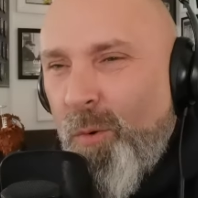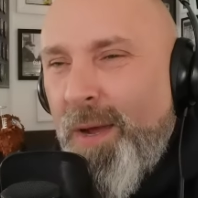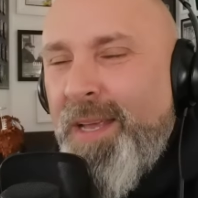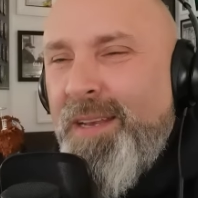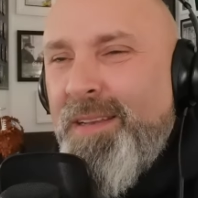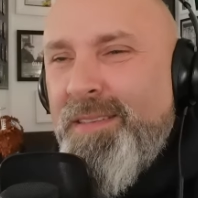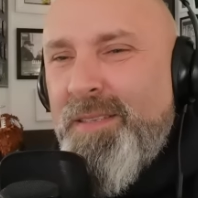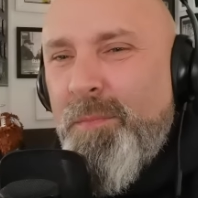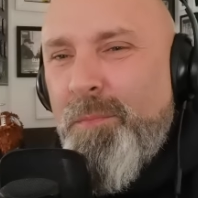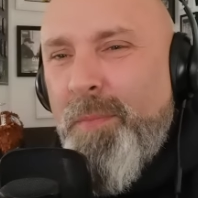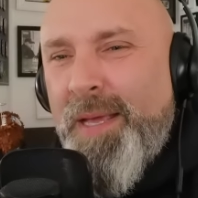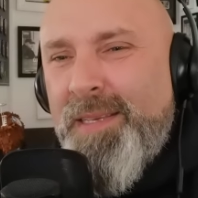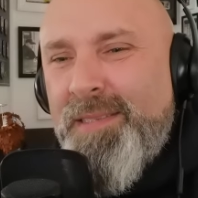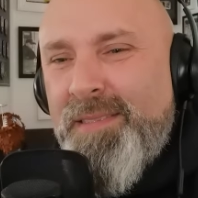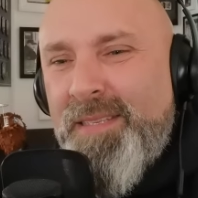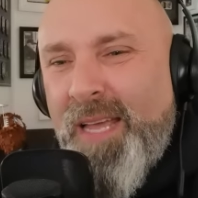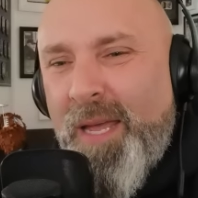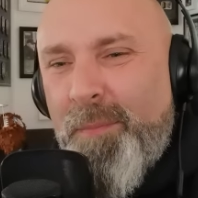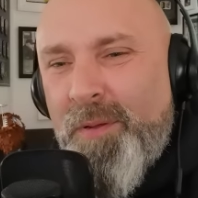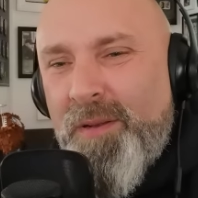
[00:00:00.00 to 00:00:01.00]
Wait as a
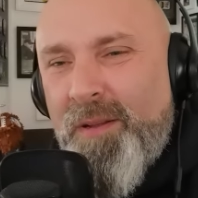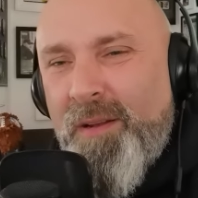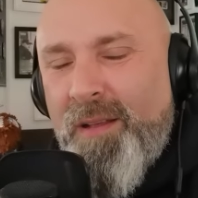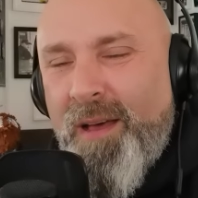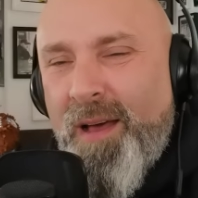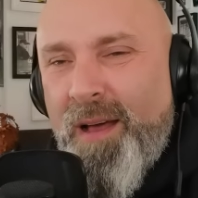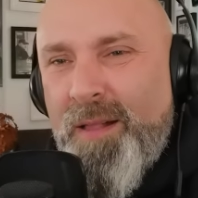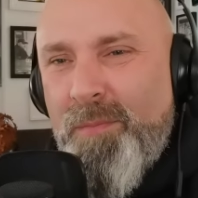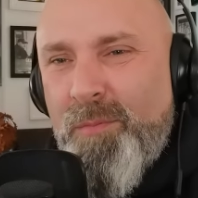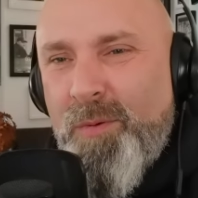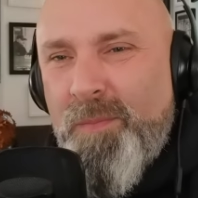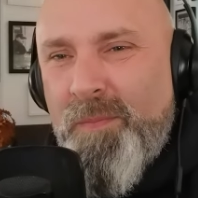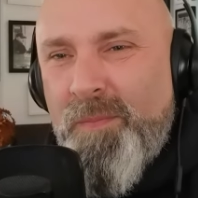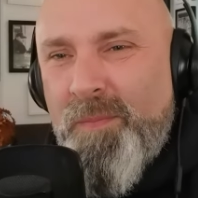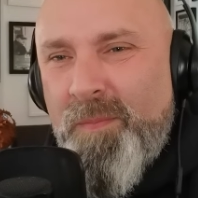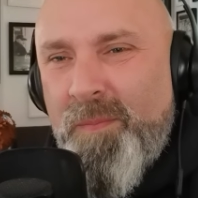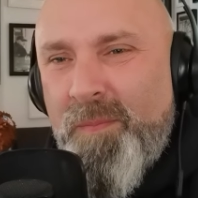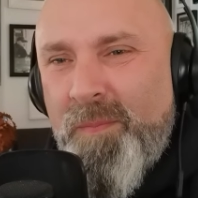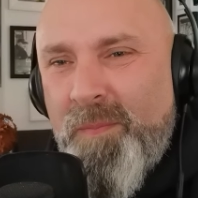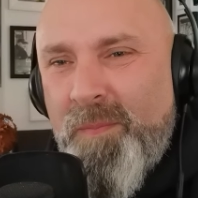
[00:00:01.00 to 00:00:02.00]
mixtape, an album.